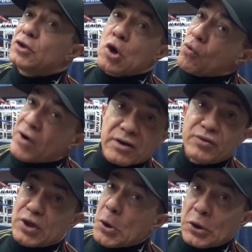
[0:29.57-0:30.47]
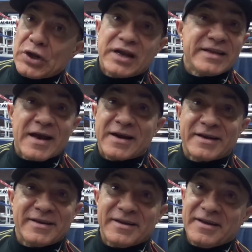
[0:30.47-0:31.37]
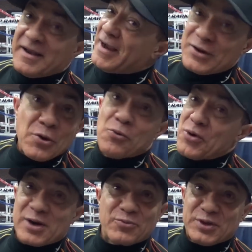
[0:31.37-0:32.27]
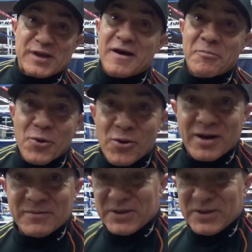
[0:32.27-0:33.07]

I know work with Jorge Linares. I know work with Gamboa.